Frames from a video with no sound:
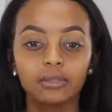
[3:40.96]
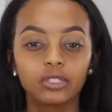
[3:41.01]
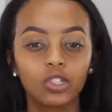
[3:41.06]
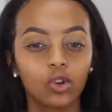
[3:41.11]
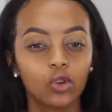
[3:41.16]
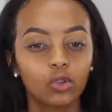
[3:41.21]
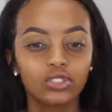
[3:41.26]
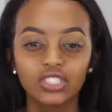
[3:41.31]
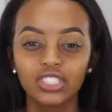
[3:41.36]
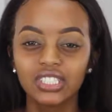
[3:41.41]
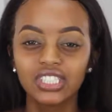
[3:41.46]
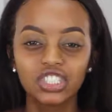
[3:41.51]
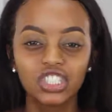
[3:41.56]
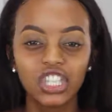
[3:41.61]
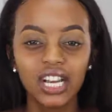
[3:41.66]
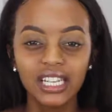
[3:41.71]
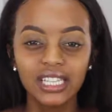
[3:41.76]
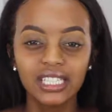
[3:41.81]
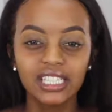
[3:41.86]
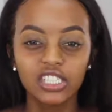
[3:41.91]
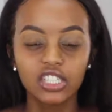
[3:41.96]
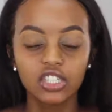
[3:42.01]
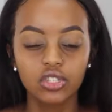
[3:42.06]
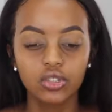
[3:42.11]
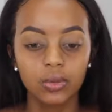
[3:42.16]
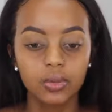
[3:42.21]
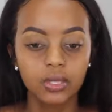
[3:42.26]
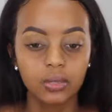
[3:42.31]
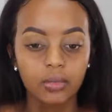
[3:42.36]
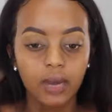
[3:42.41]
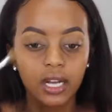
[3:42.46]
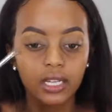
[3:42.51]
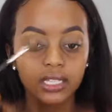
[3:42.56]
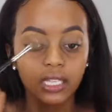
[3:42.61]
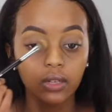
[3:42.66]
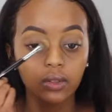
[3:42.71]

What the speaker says: So just check in the description box.